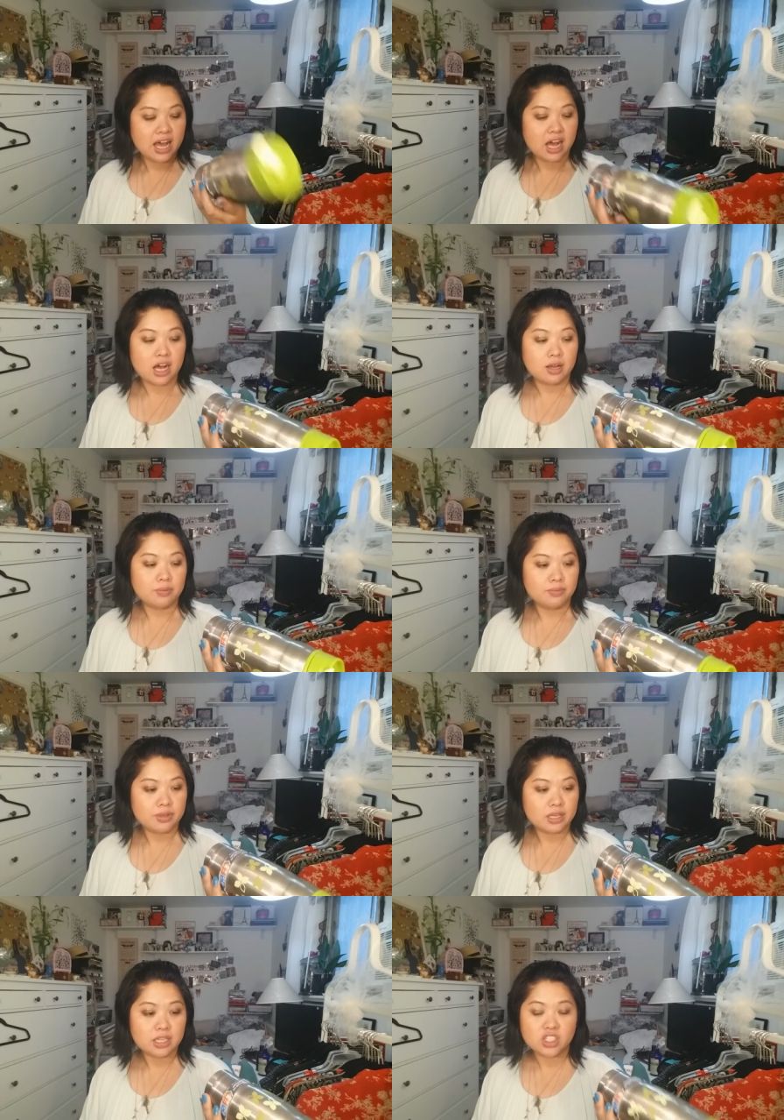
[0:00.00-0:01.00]
um,
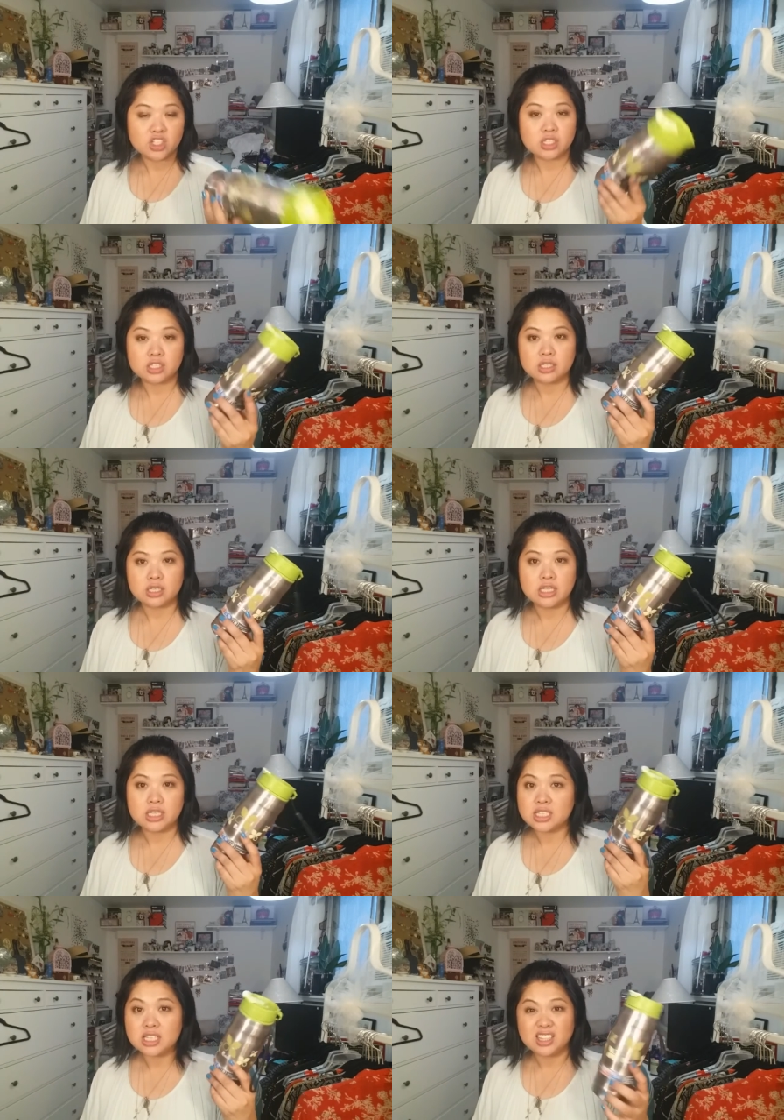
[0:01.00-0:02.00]
it just, it
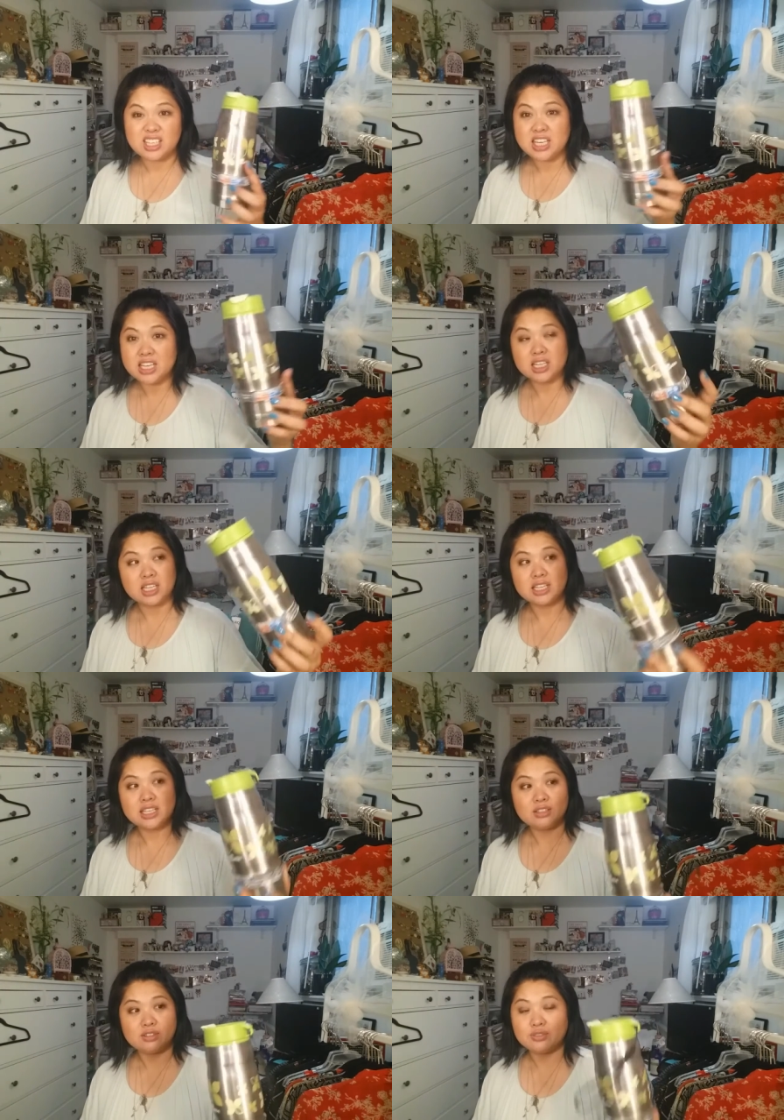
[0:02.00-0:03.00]
doesn't leak.
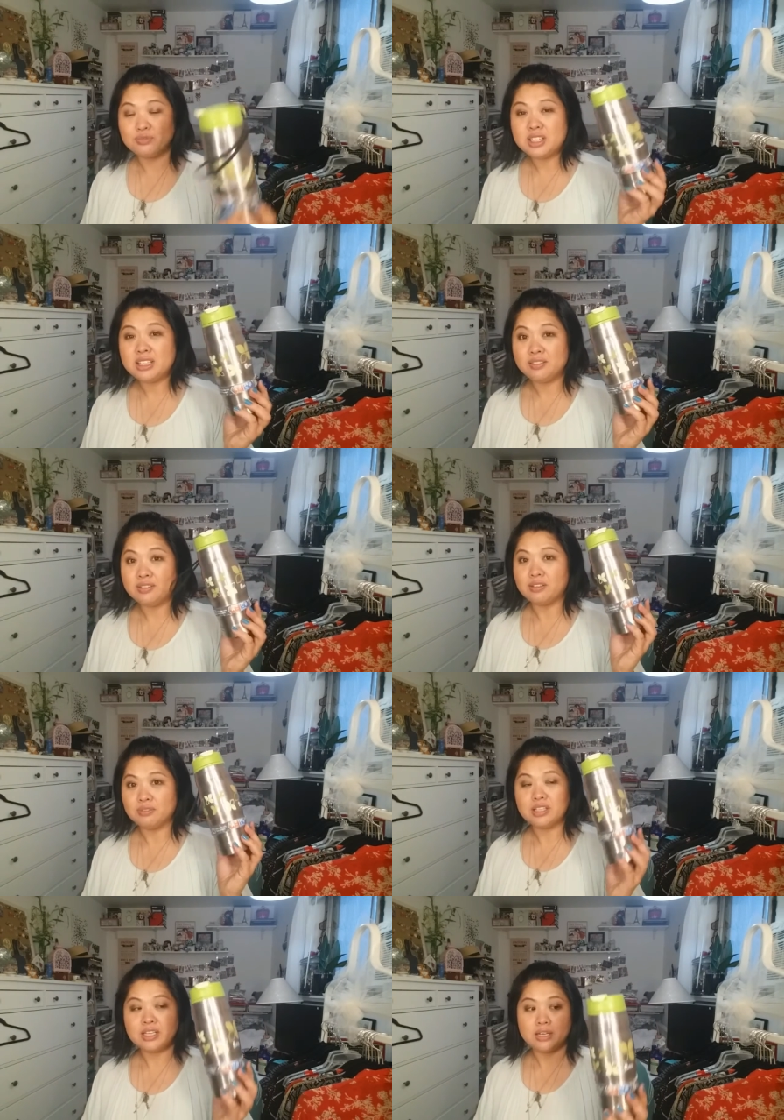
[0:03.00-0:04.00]
It's really a
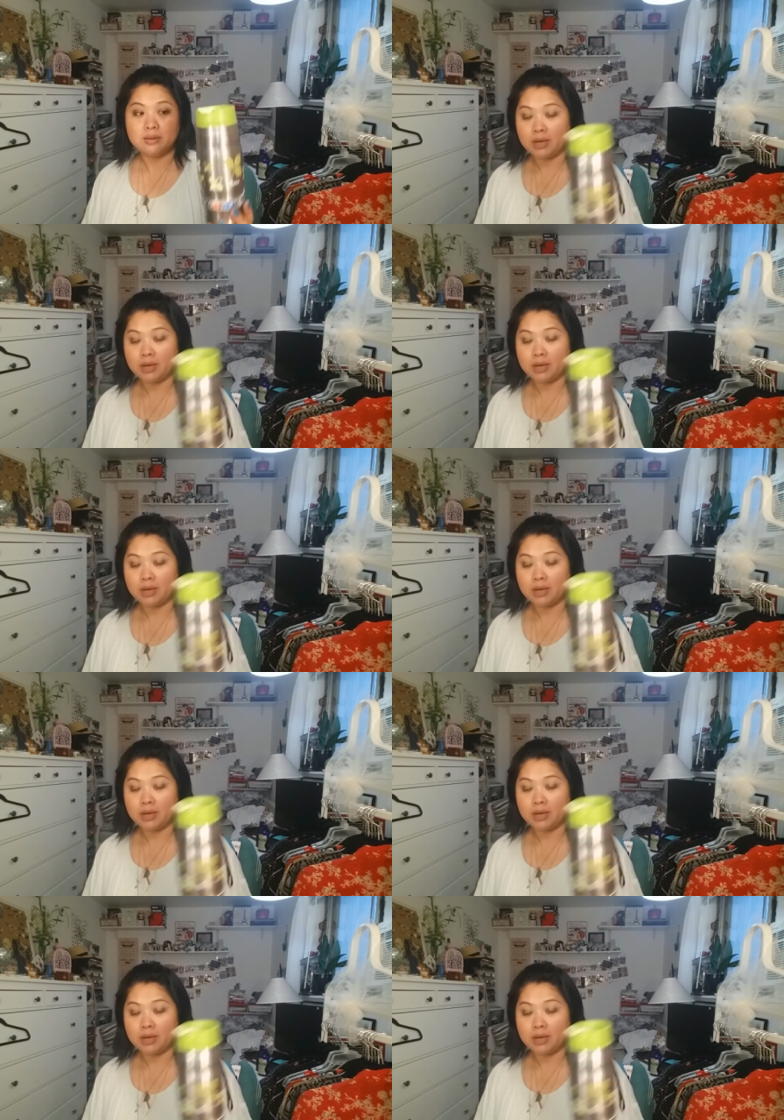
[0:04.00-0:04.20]
really good